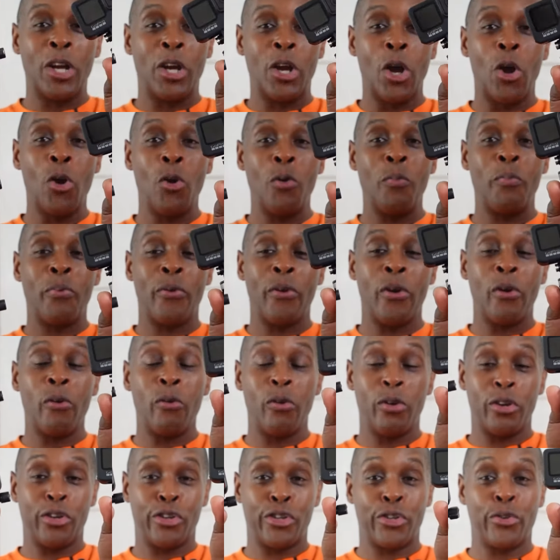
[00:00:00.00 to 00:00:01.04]

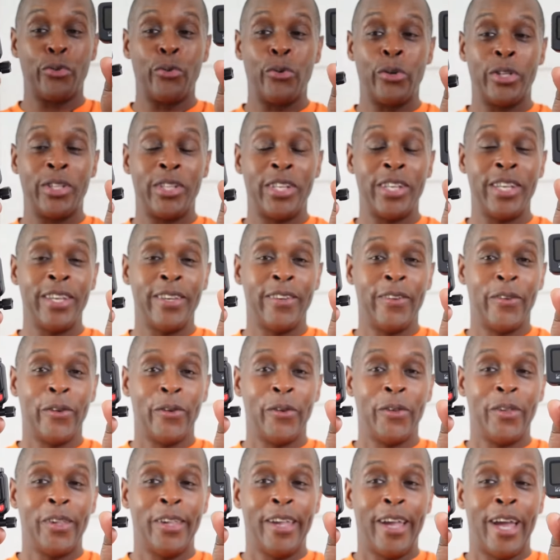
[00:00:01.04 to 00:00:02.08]
GoPro Shorty
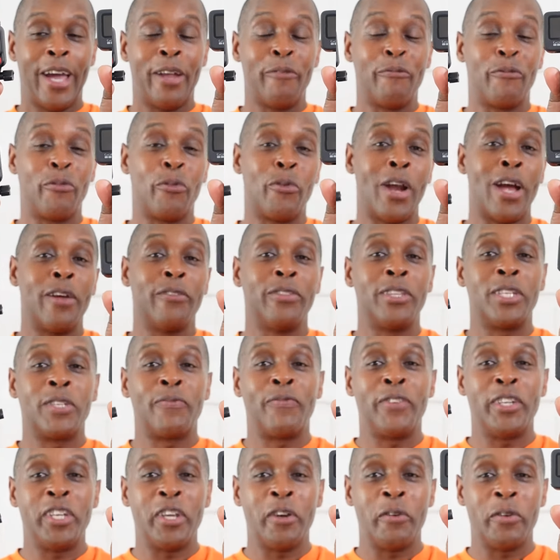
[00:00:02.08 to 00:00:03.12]
and throughout this
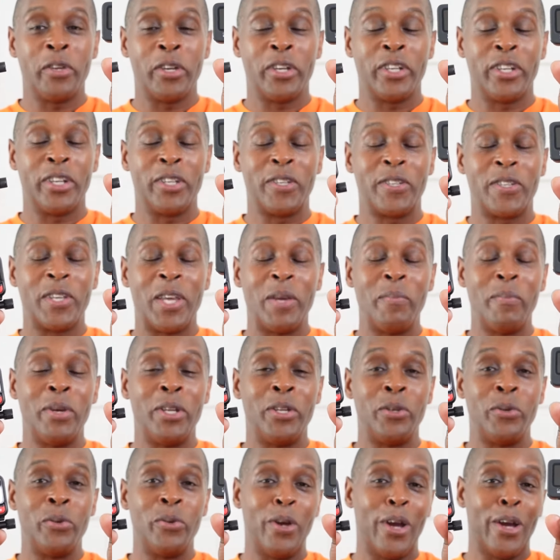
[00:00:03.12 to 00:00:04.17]
video you're going to see me
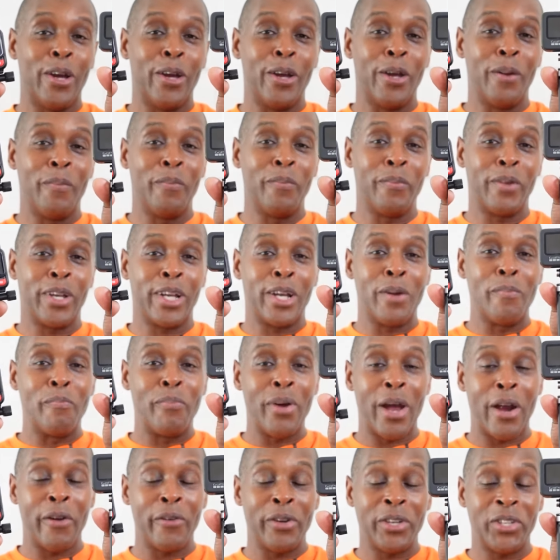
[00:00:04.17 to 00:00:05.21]
do um,
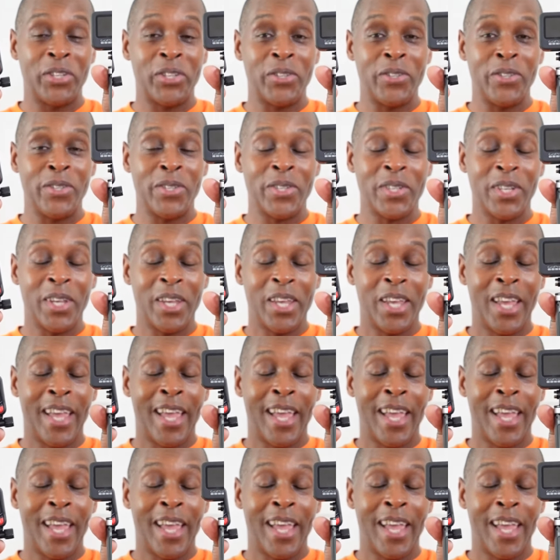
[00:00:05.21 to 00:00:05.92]
comparisons